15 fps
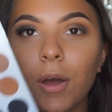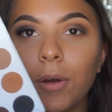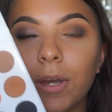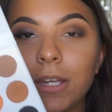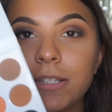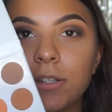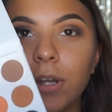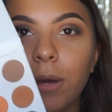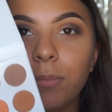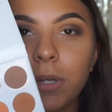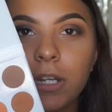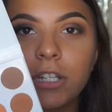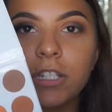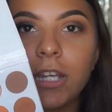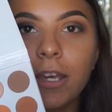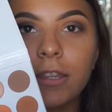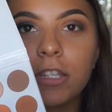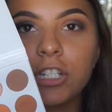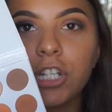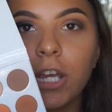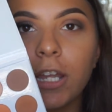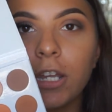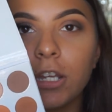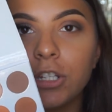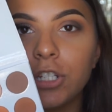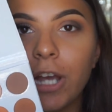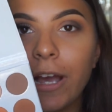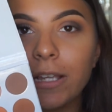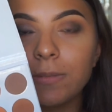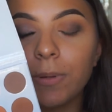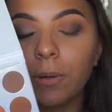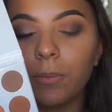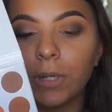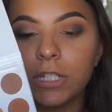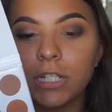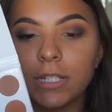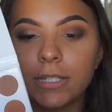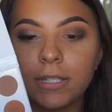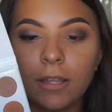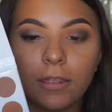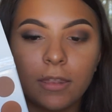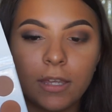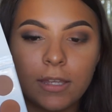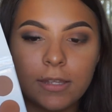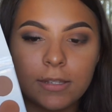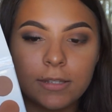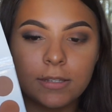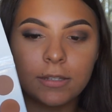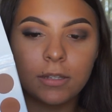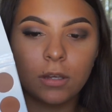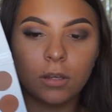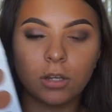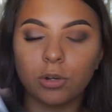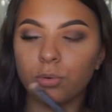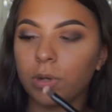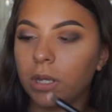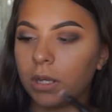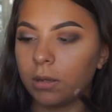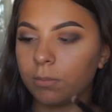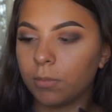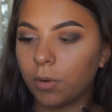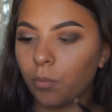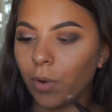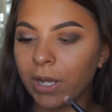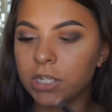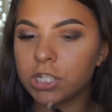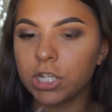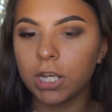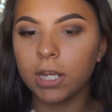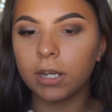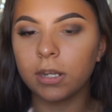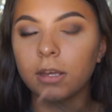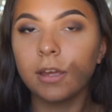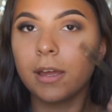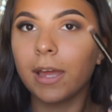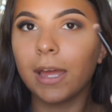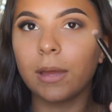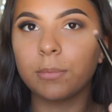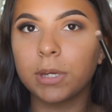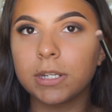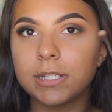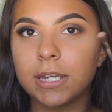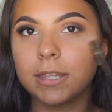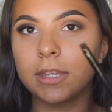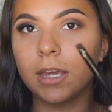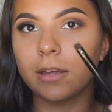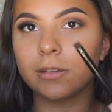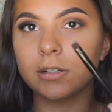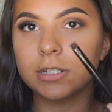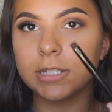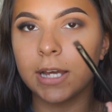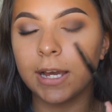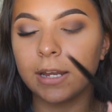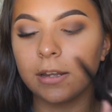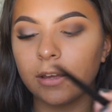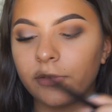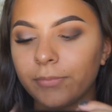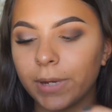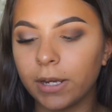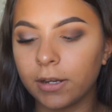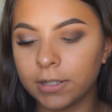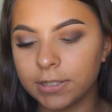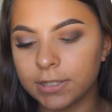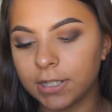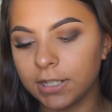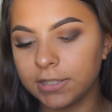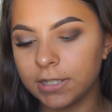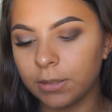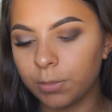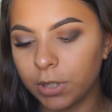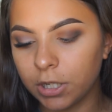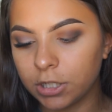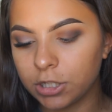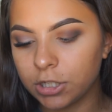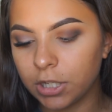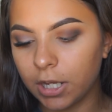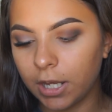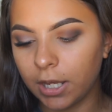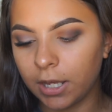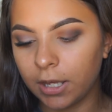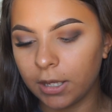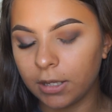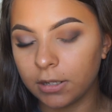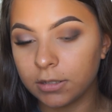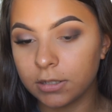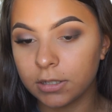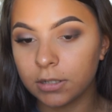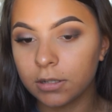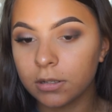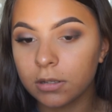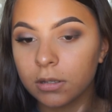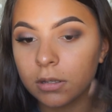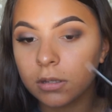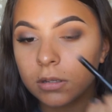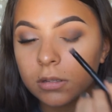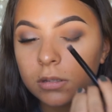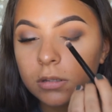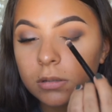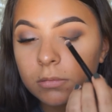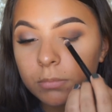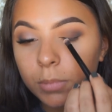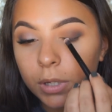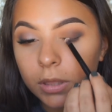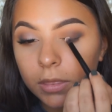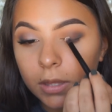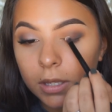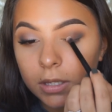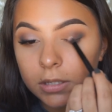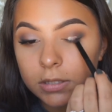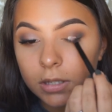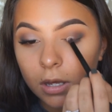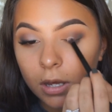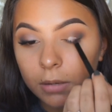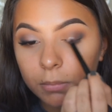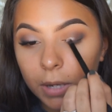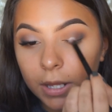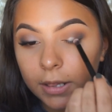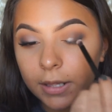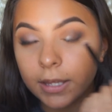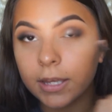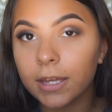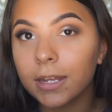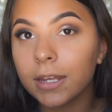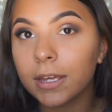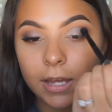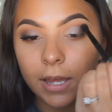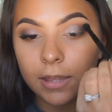Okay, so now I'm gonna take the shade Jasper, which is this cream white shade. I'm gonna take the other side of my Anastasia brush and put this on my lid.